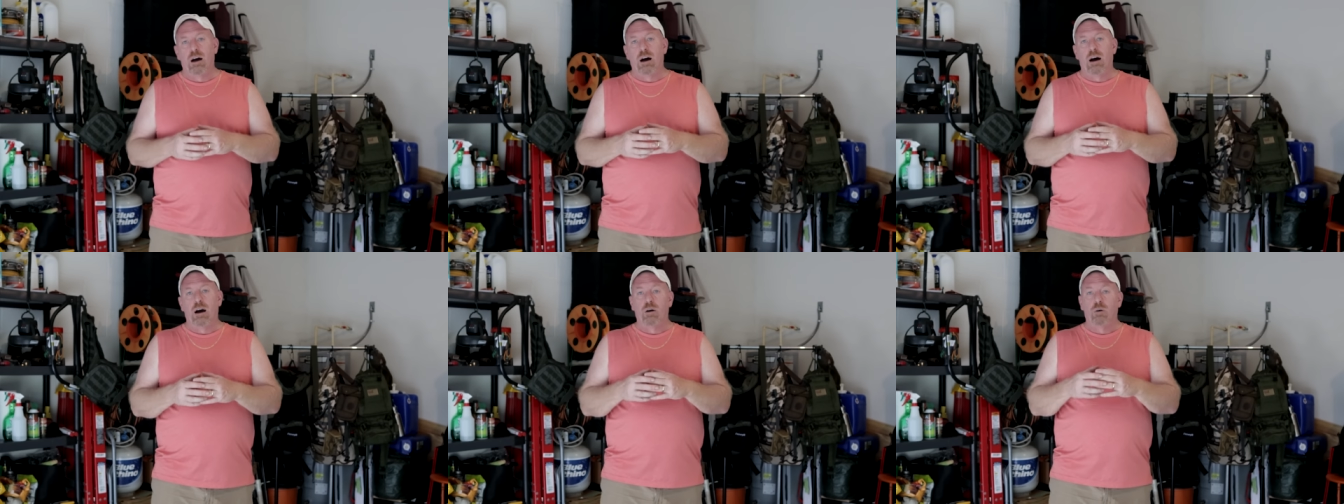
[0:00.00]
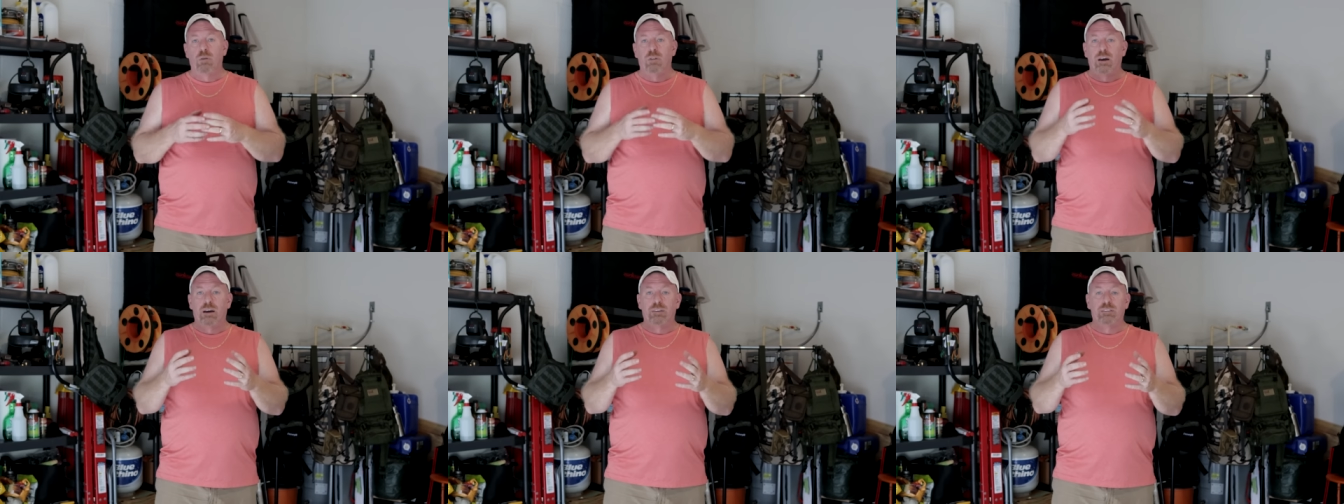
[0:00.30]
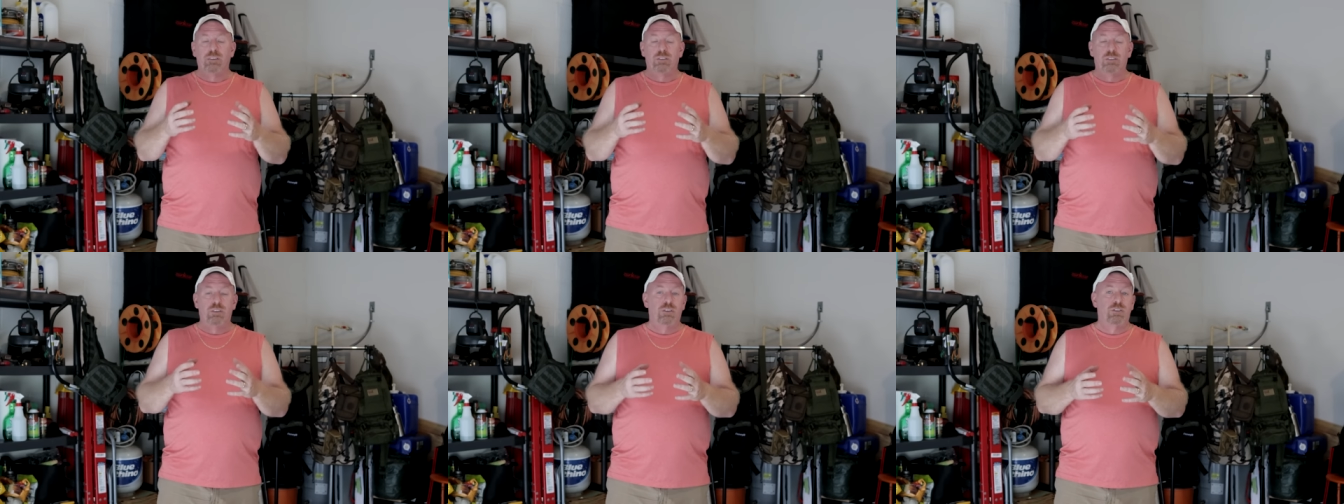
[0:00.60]
I would like
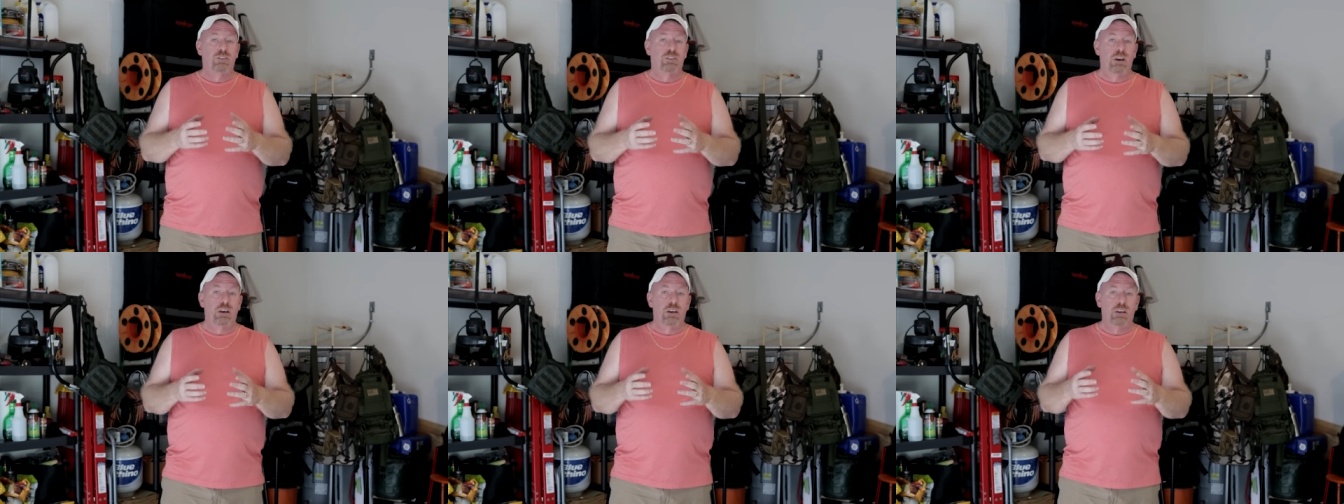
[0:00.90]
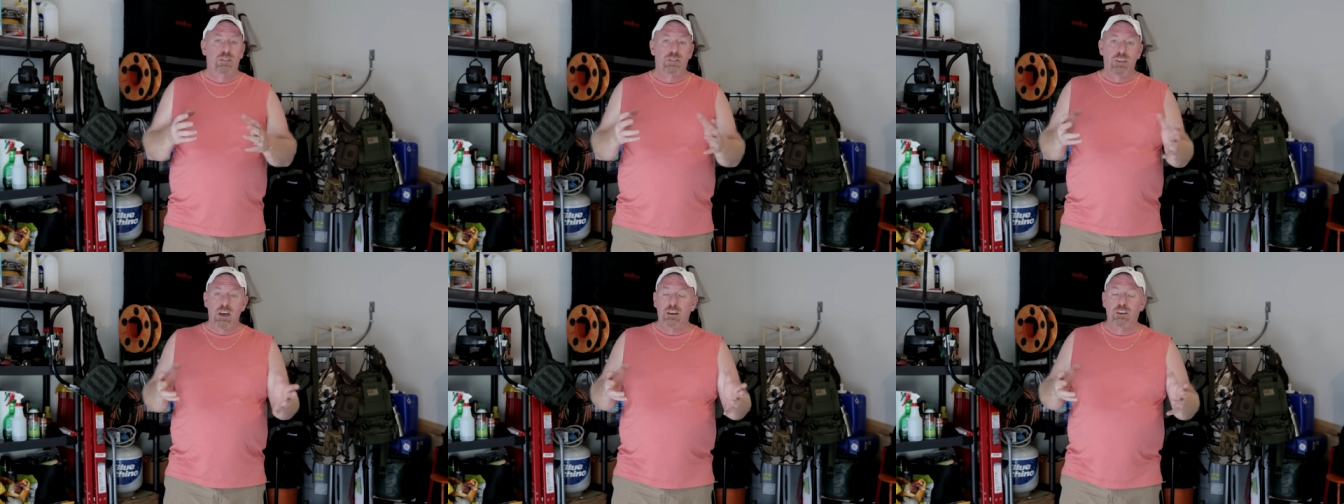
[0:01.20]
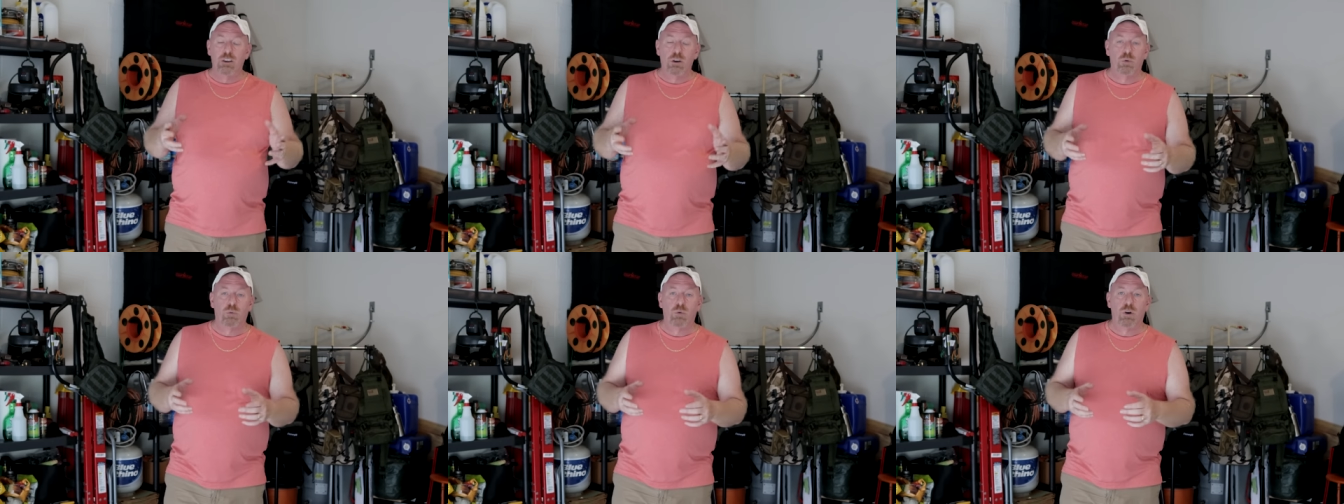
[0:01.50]
to just say
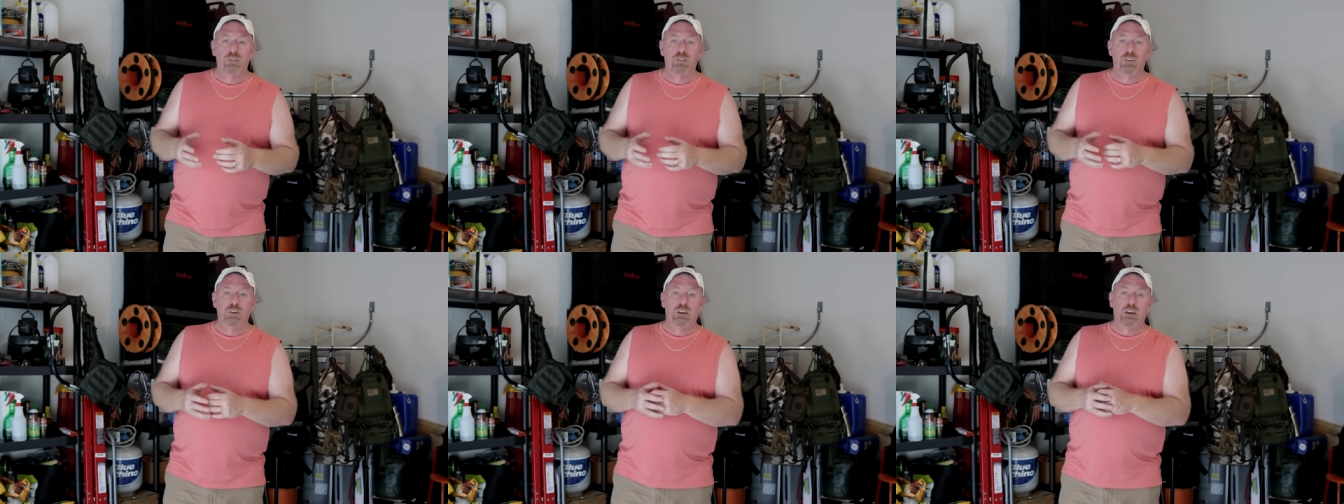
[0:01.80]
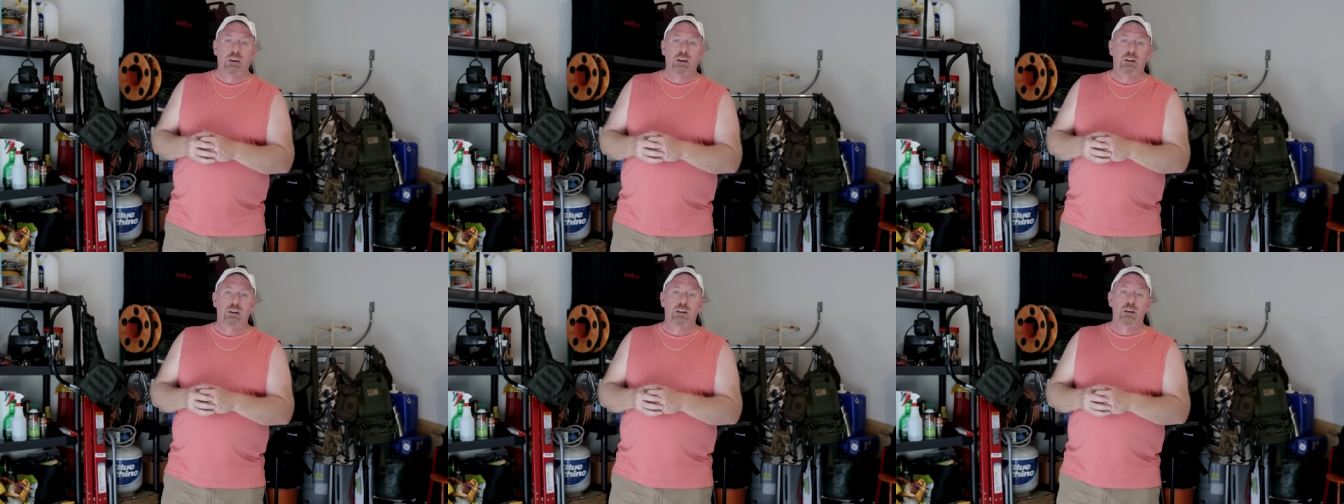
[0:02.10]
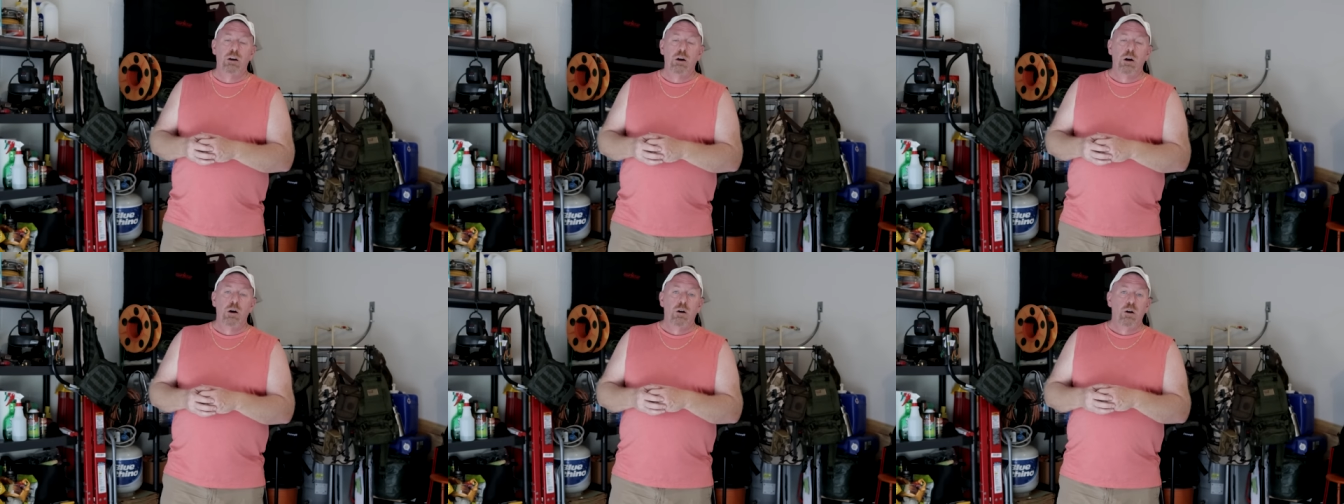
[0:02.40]
thank you once
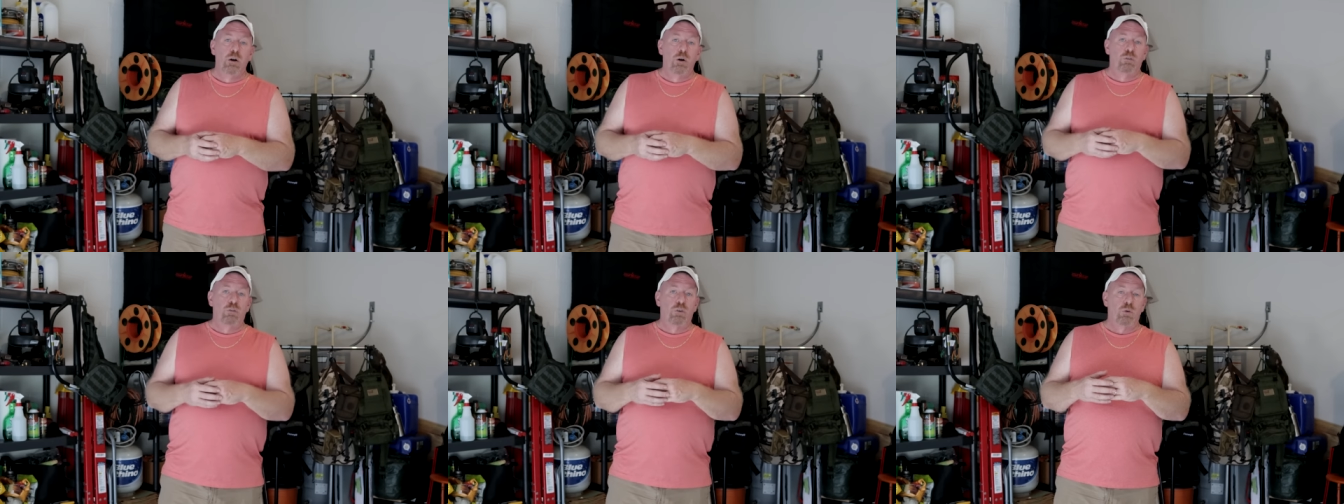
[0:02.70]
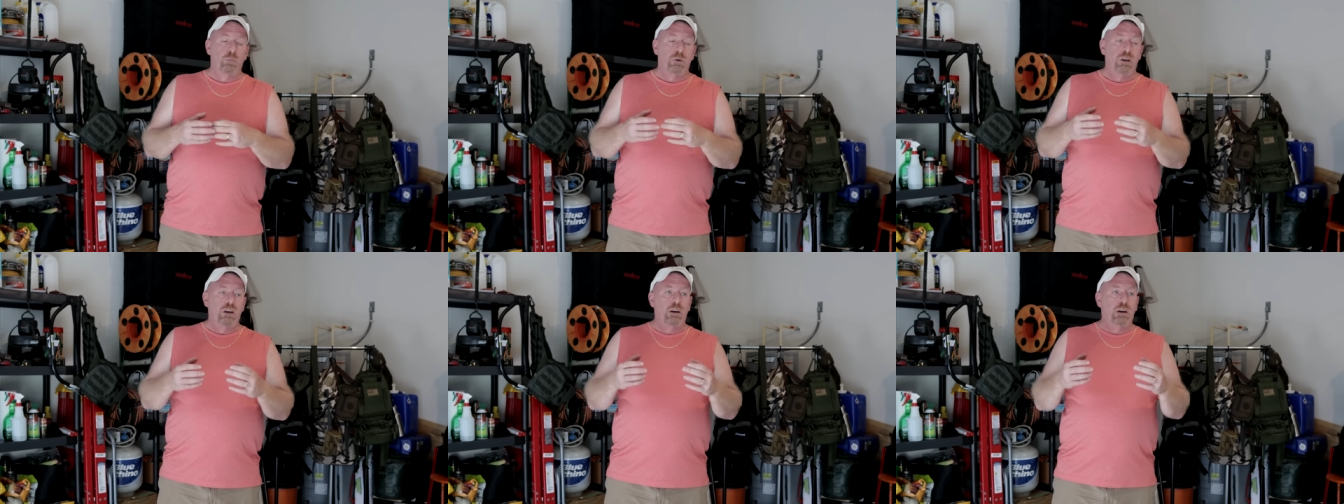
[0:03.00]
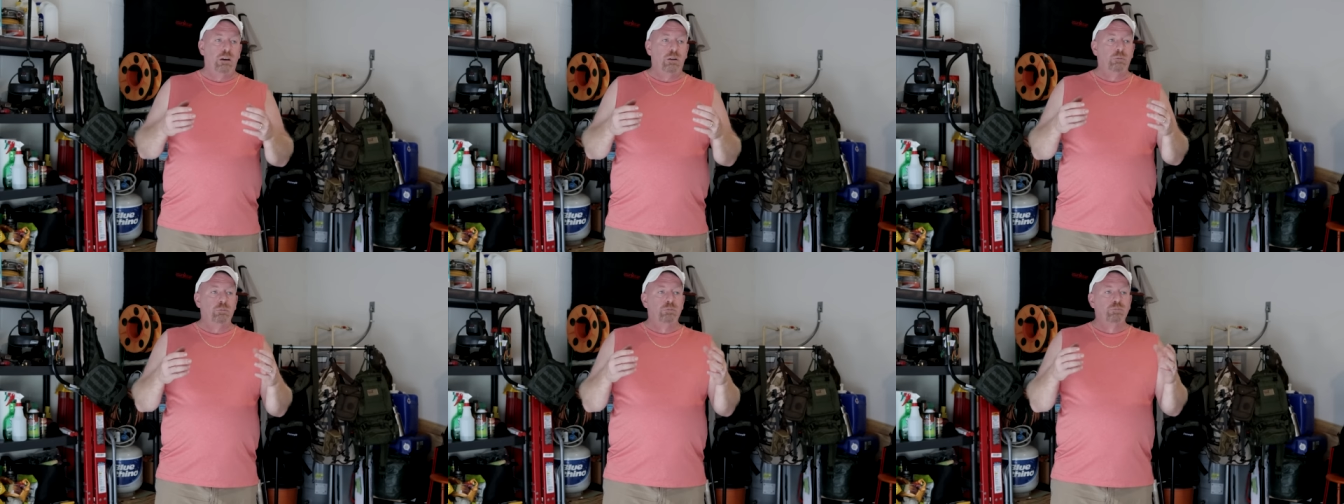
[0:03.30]
again for
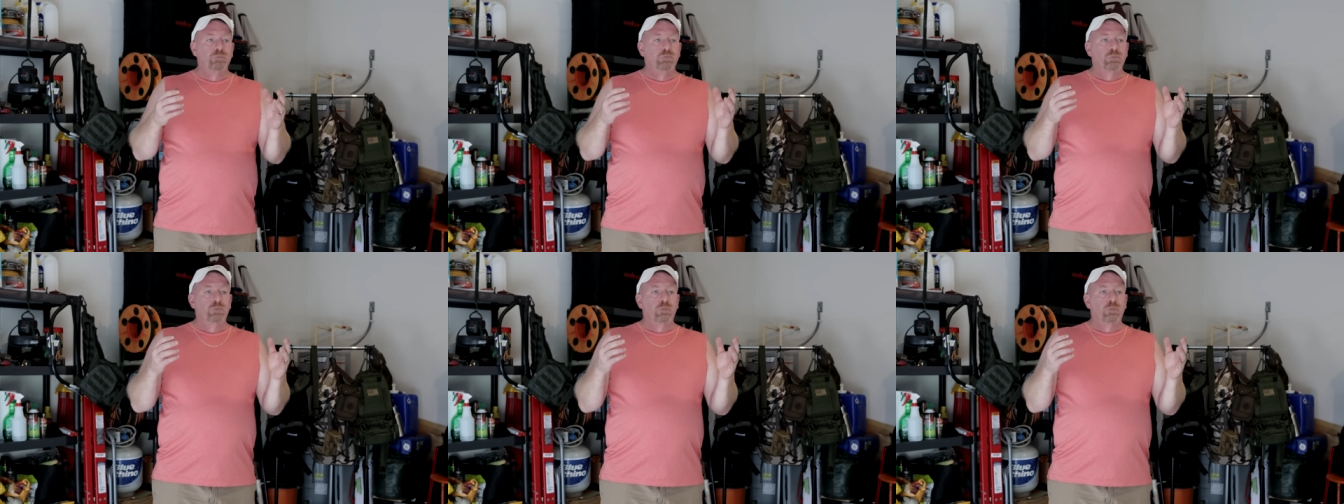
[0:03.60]
being